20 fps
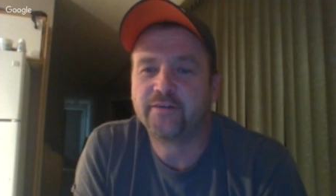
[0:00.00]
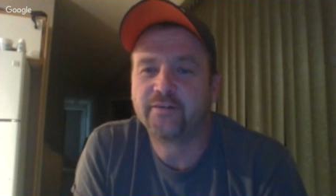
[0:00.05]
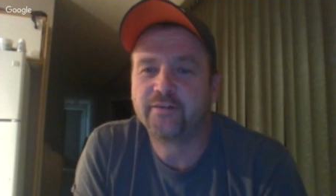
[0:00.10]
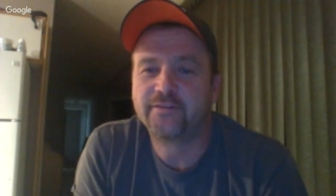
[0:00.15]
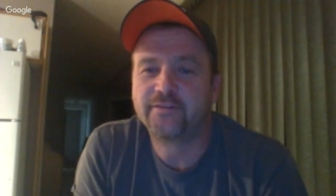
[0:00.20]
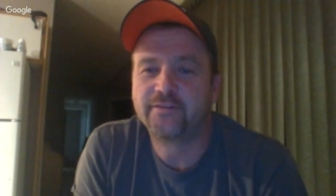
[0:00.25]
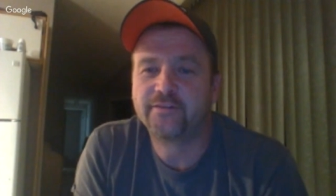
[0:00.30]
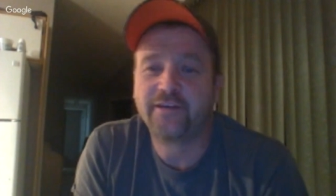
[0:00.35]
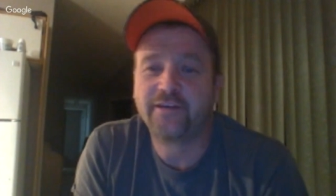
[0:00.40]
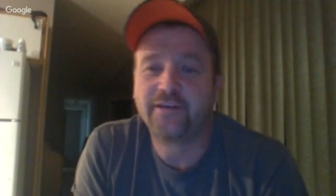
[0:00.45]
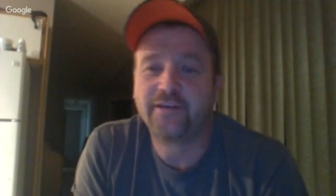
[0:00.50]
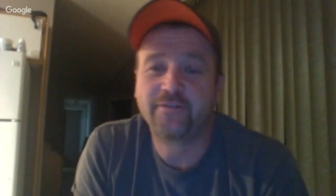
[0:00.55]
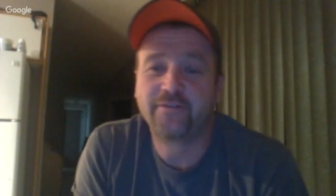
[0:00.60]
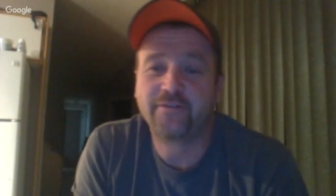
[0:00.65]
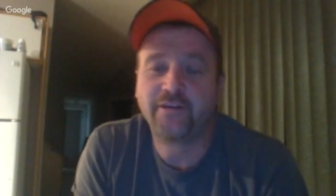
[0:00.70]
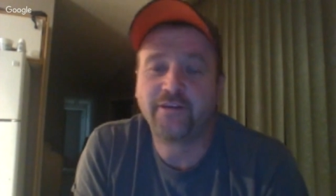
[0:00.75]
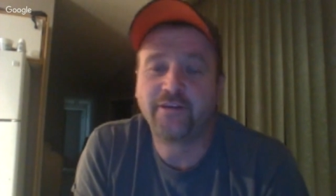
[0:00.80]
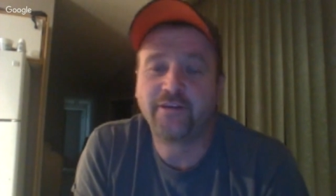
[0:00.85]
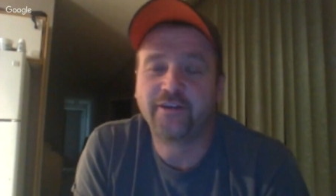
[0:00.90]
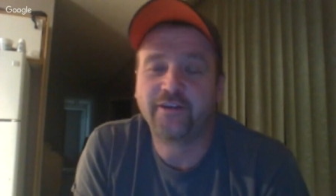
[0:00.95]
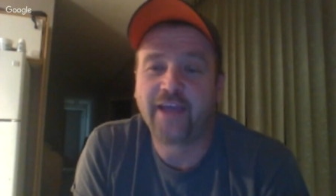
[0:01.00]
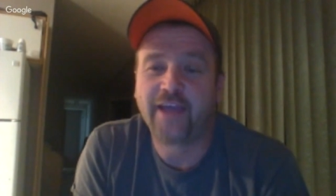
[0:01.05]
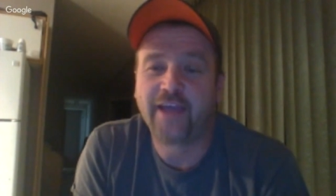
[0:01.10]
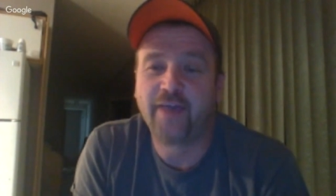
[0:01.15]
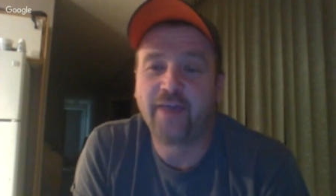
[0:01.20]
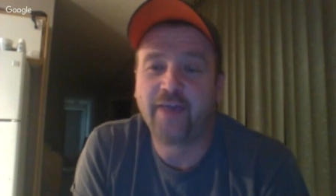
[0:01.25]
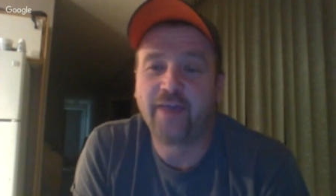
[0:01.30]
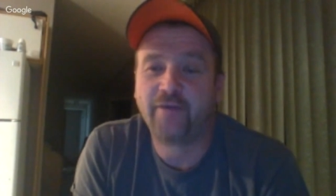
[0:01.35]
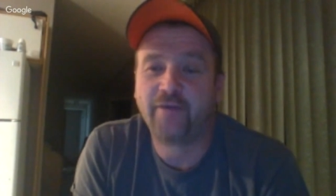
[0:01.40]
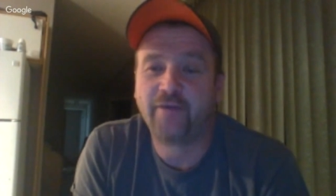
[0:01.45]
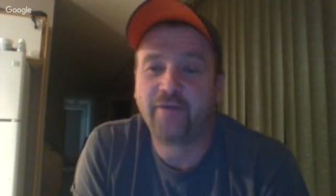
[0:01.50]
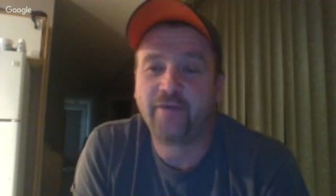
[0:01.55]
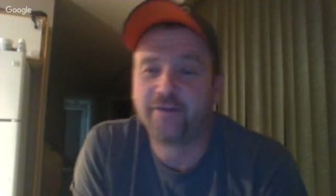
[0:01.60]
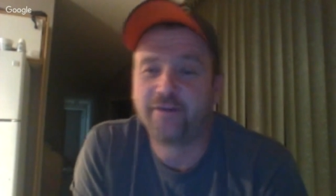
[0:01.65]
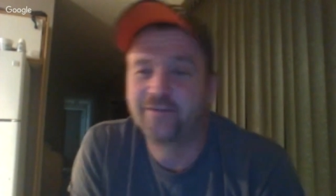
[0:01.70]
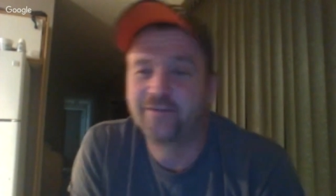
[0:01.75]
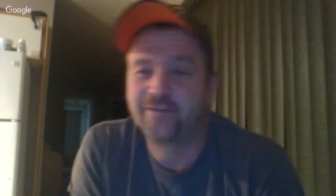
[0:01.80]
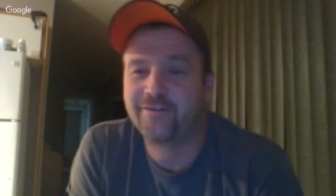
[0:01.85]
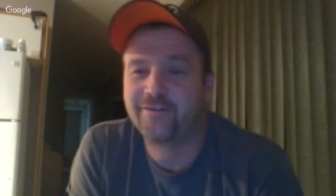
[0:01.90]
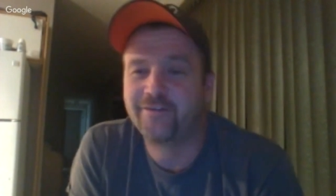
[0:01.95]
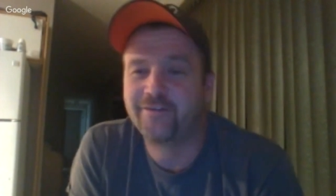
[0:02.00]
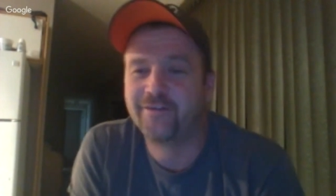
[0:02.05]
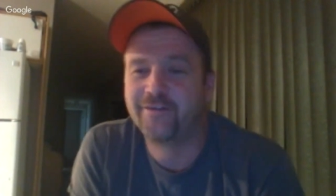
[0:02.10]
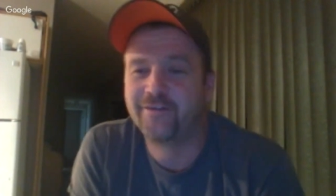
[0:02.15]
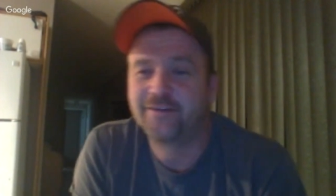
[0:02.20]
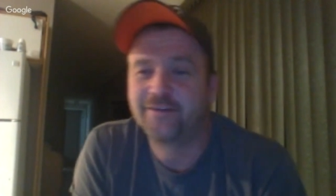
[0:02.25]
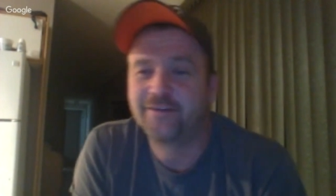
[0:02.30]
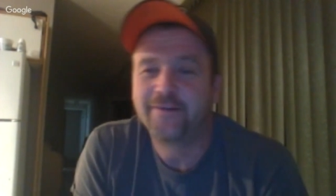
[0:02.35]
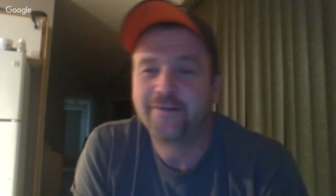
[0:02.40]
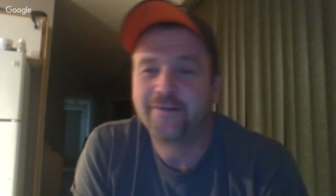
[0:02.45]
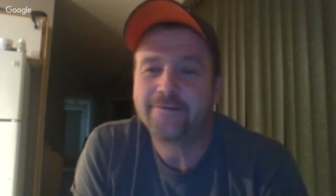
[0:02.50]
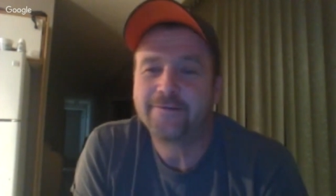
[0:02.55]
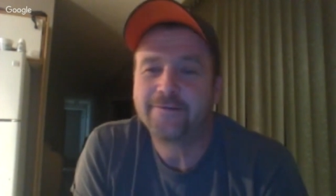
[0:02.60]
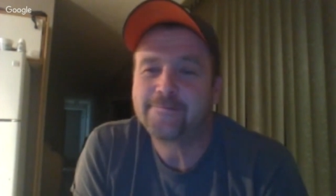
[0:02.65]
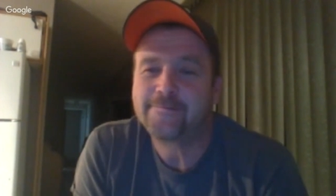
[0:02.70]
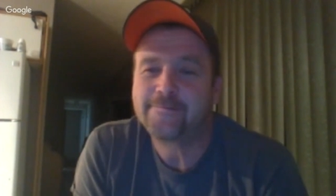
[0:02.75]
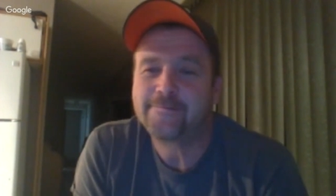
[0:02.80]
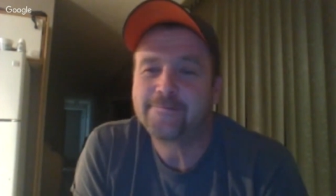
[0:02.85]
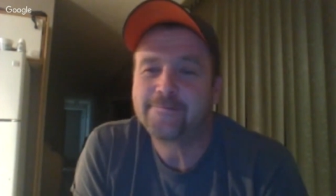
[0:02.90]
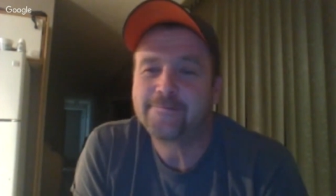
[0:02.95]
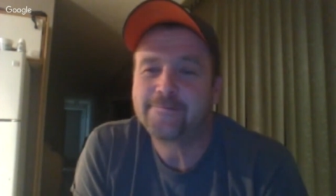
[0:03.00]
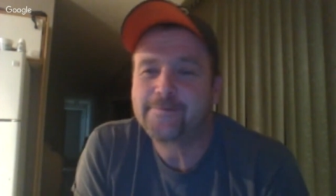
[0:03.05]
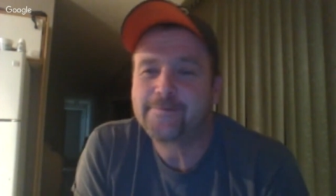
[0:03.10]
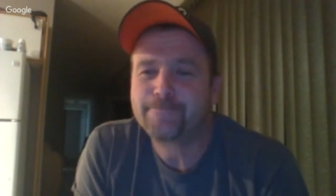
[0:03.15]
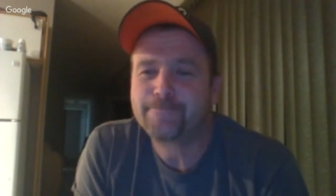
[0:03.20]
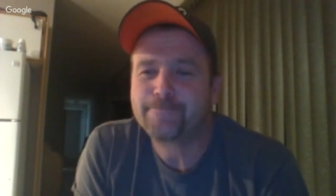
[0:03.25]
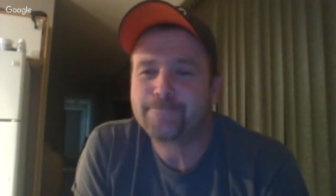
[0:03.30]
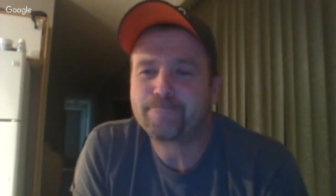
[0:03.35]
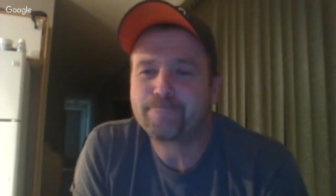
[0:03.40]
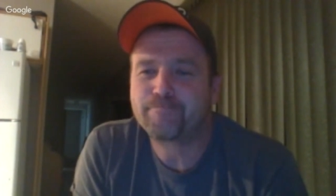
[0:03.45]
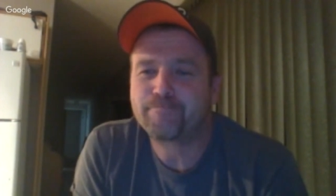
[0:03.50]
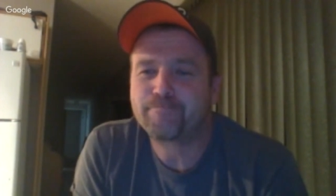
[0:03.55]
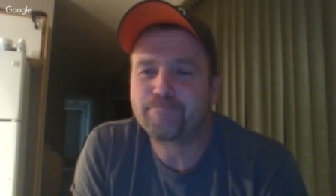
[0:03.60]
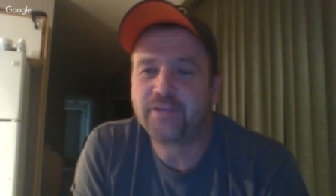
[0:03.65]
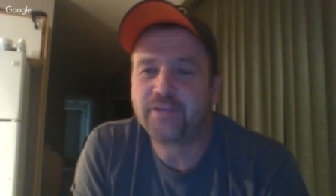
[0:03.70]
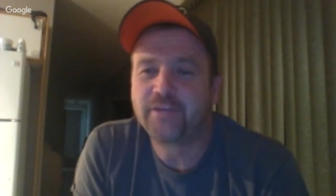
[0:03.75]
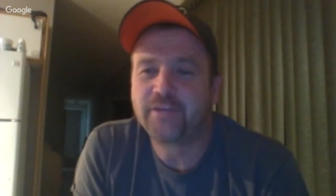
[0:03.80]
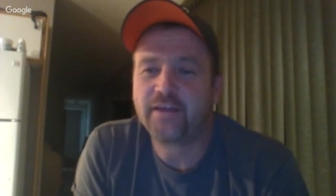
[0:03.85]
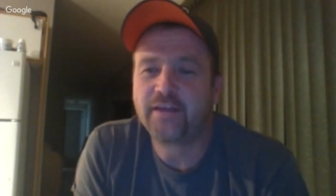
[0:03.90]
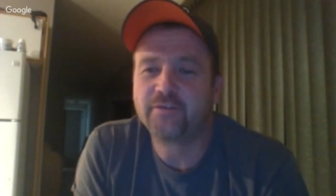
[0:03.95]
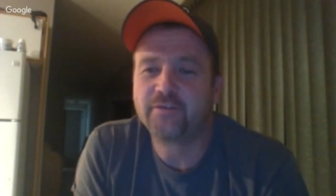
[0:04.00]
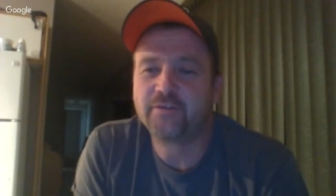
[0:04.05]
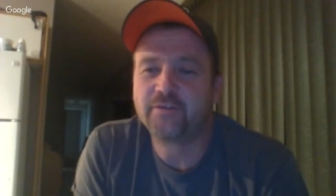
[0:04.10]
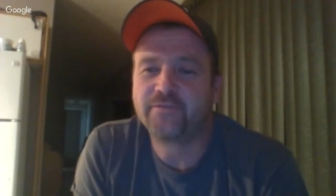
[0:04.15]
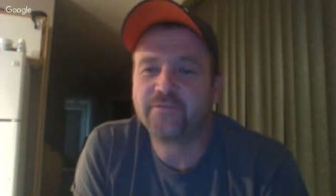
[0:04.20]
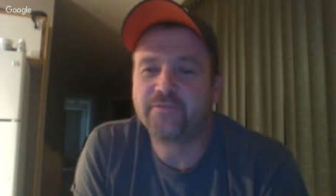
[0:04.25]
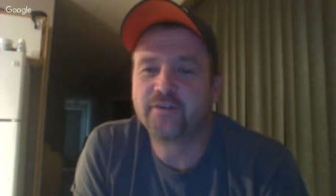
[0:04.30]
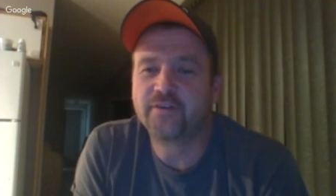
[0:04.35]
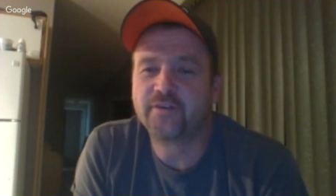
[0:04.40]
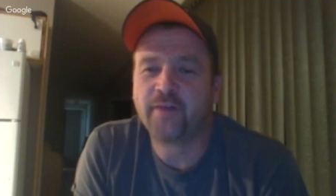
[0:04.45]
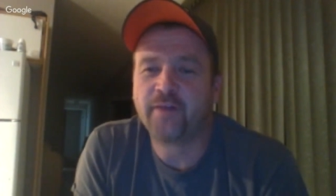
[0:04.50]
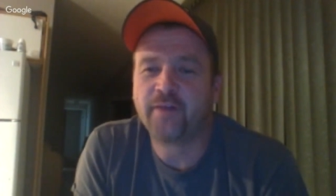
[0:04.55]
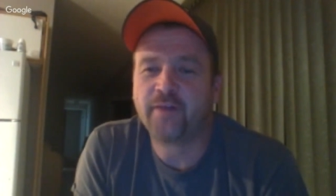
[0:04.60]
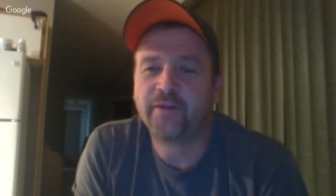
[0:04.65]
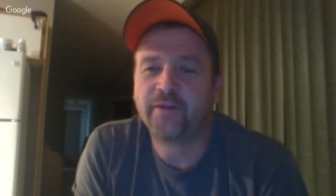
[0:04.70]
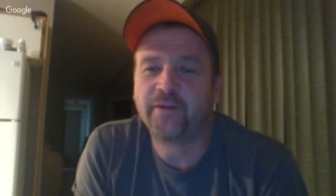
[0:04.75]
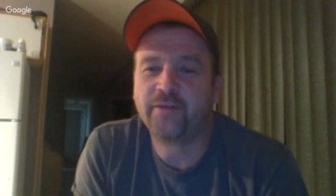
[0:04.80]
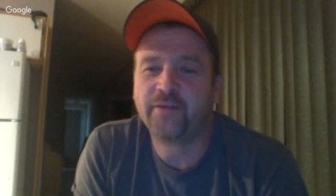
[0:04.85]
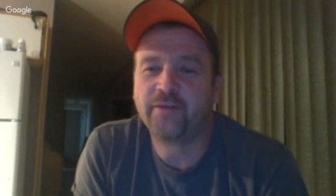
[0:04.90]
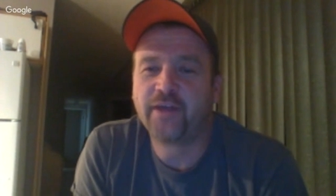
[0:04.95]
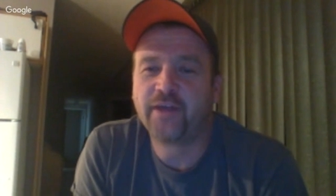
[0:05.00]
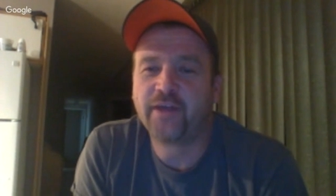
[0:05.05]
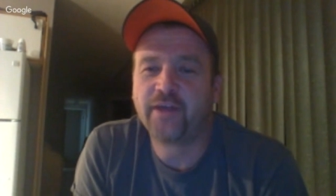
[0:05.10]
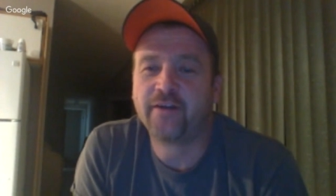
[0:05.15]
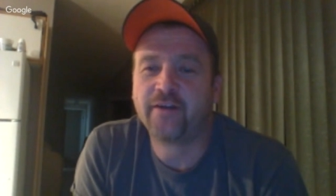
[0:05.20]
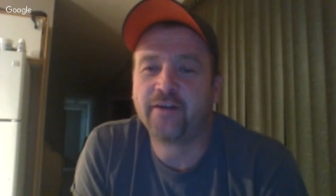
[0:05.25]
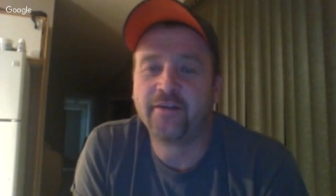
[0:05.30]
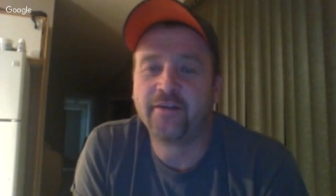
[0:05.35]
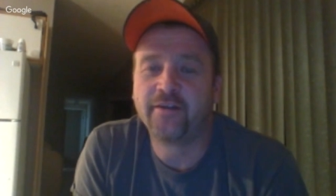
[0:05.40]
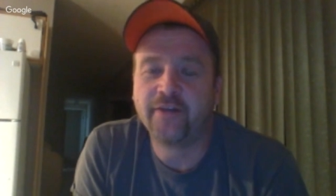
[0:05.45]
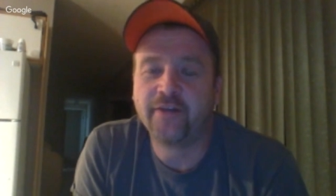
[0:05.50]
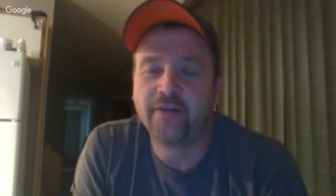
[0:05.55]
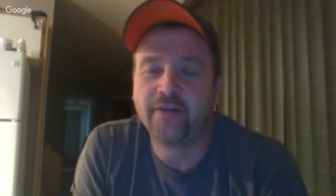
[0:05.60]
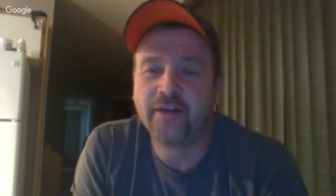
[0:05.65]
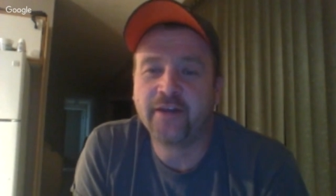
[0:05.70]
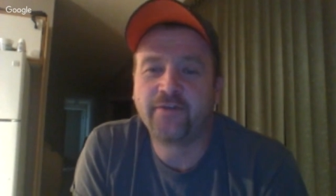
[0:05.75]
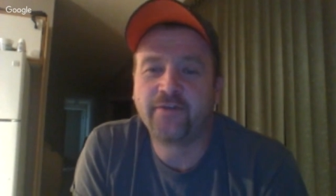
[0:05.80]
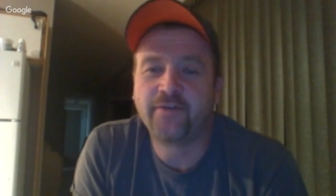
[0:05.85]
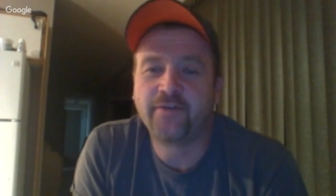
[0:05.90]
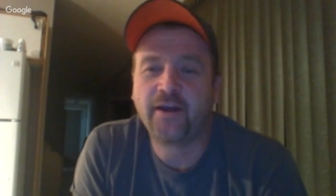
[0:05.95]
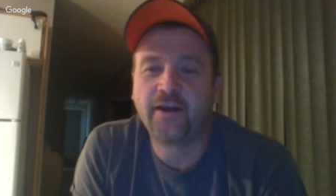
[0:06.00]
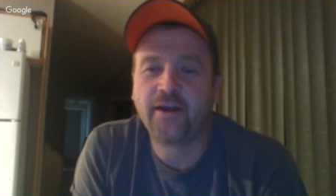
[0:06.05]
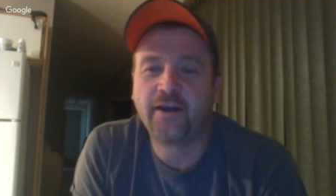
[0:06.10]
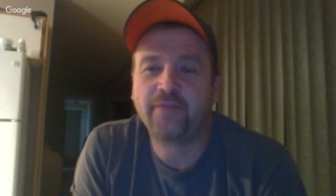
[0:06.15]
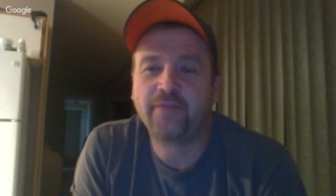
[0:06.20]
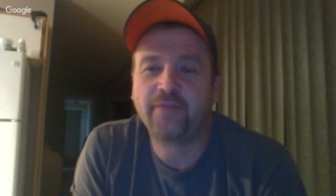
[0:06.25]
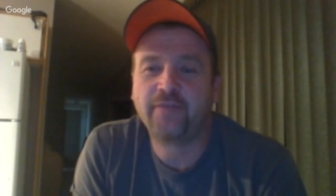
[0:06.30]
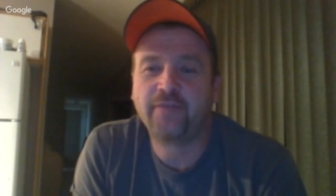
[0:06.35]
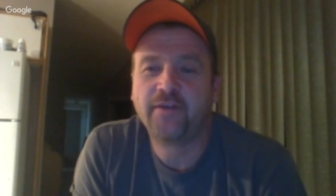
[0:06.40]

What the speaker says: still has a really good cab on it. But yeah, that was the first combine. Then we had another 95,